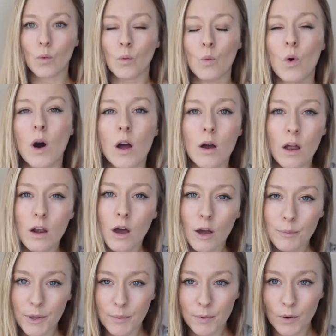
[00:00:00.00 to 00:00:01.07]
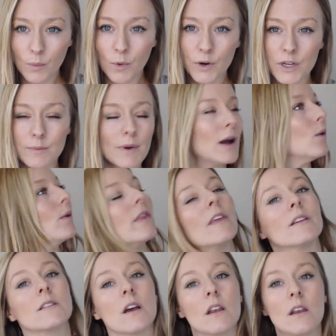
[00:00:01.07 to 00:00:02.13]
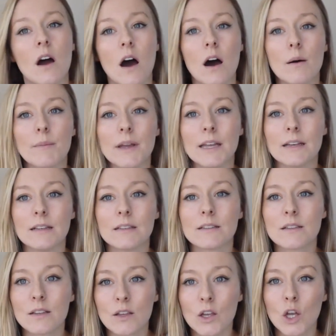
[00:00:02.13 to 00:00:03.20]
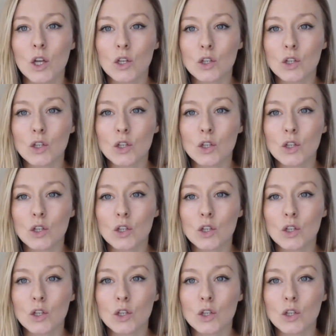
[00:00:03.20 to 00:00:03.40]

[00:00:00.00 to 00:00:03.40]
What a lot of people are worried about with this alarm is,